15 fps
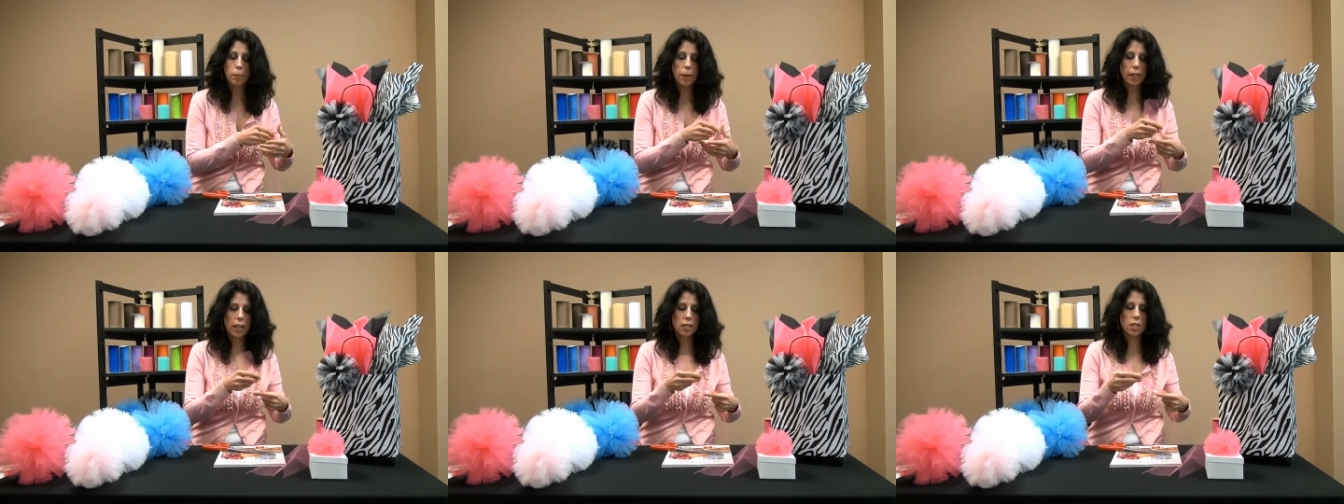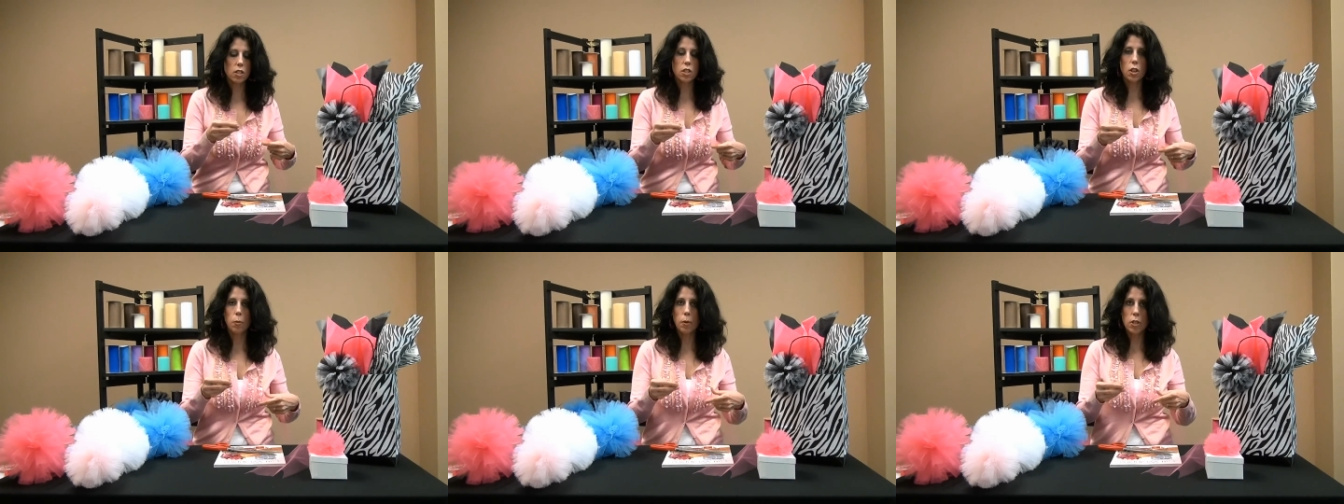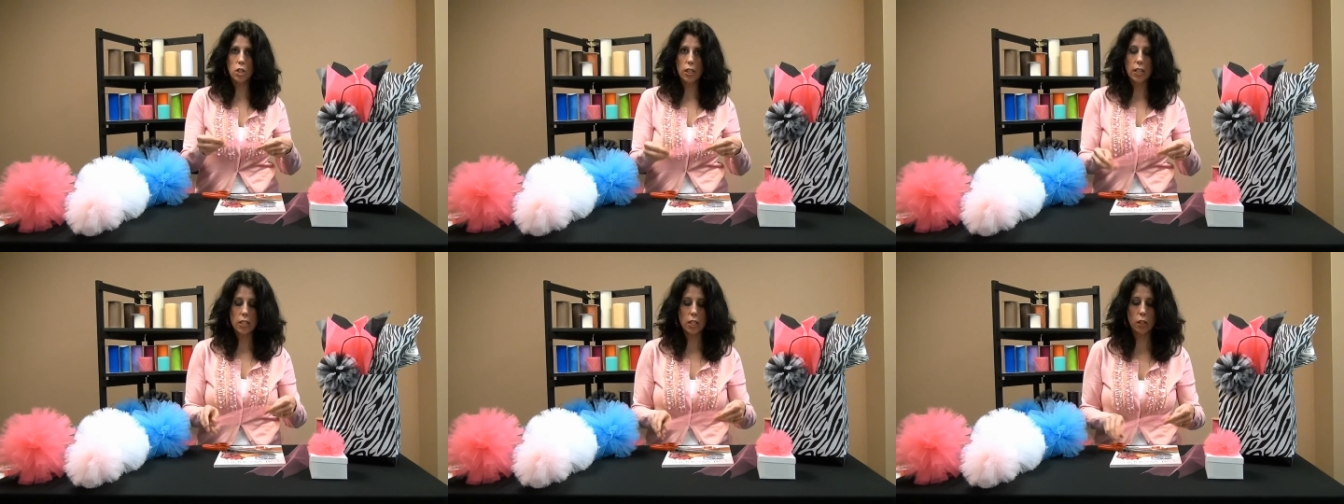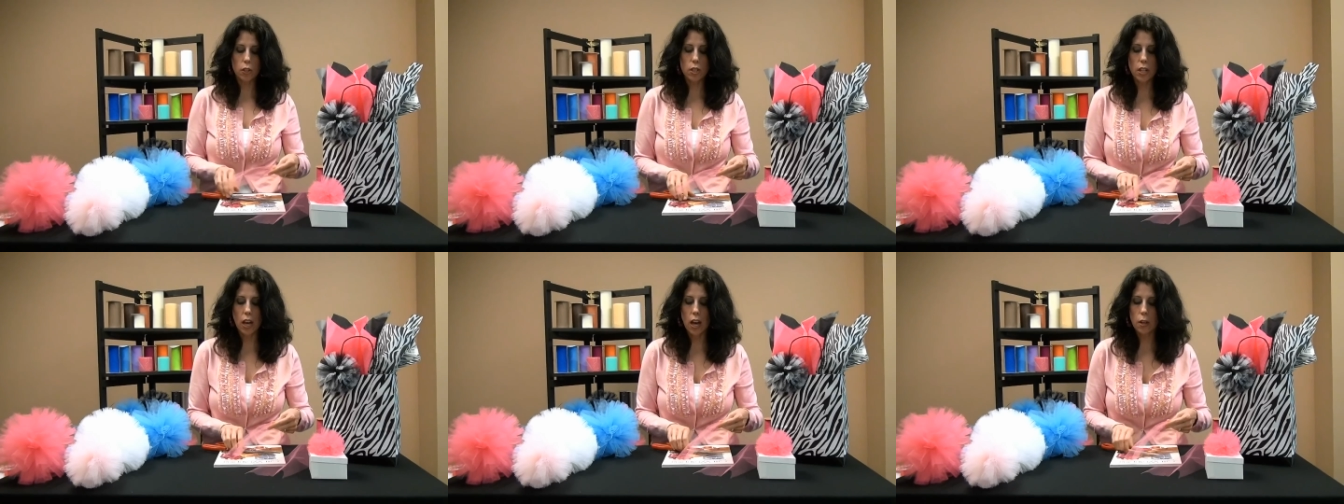because it's so much
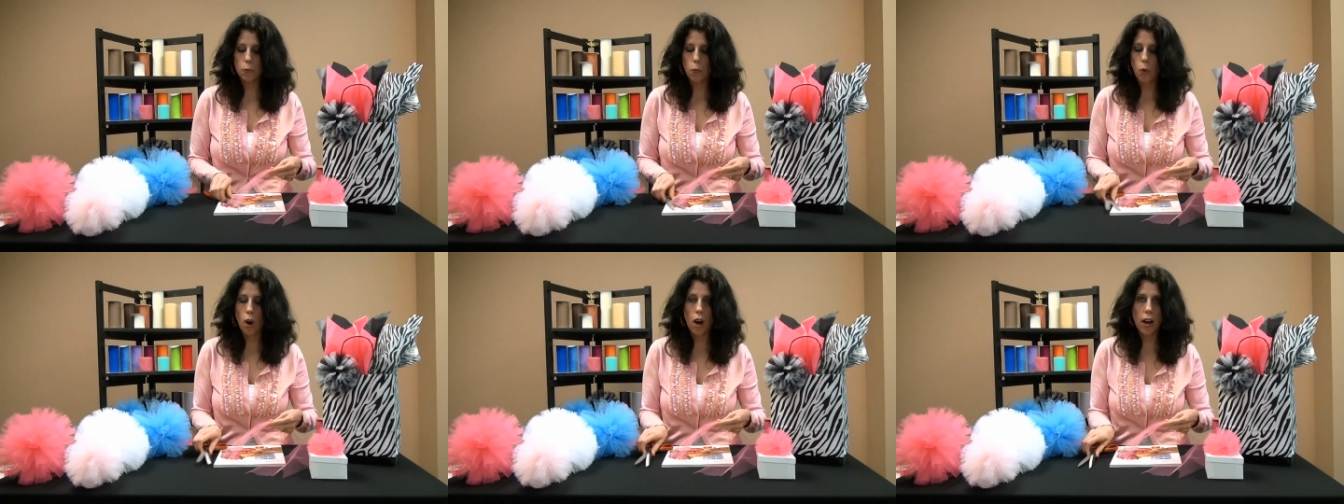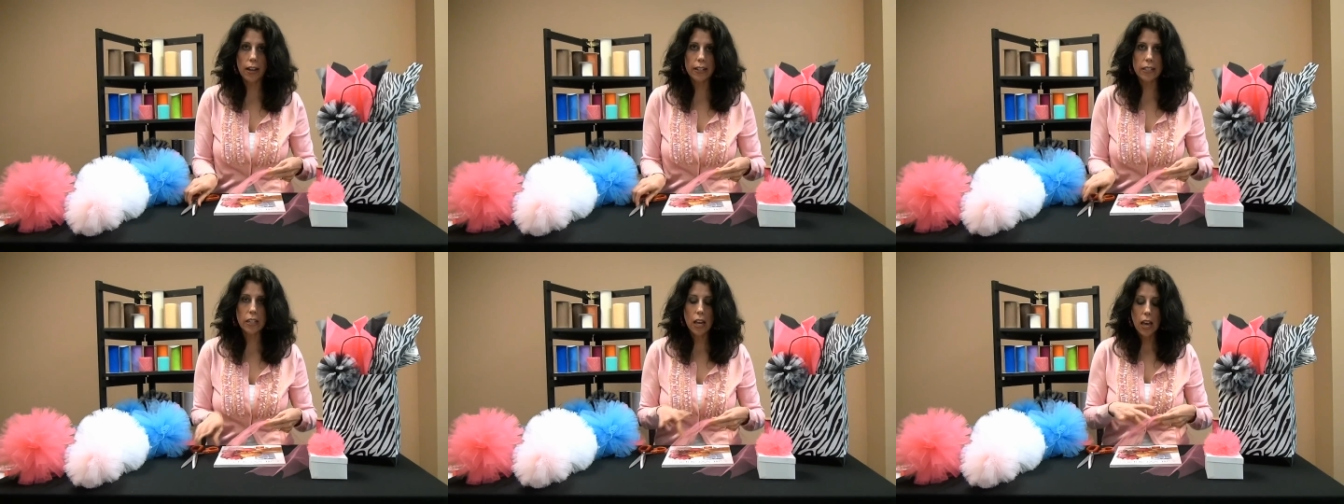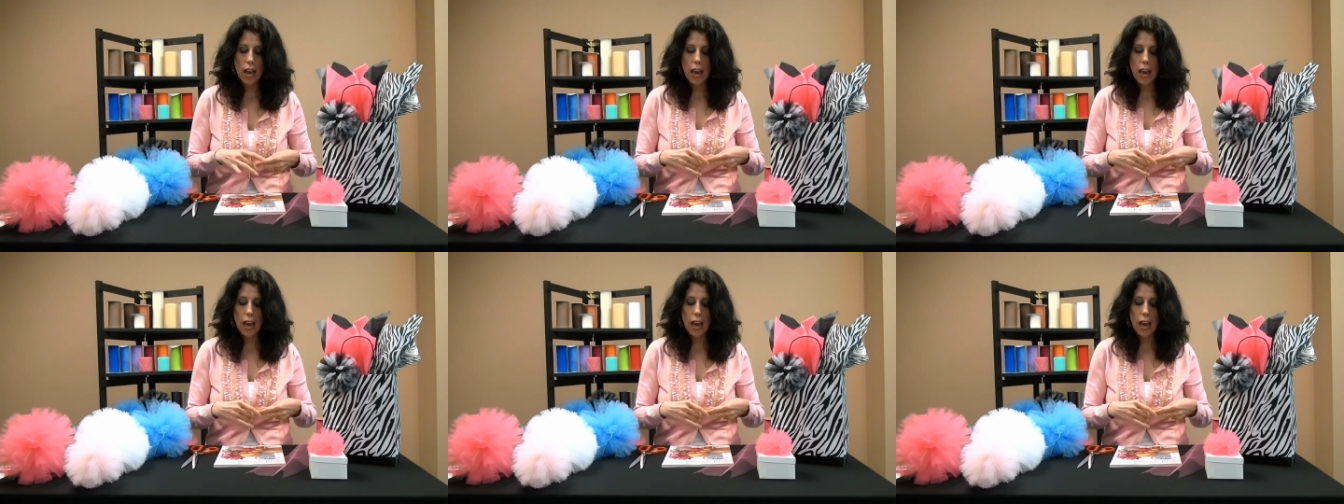easier to unwind.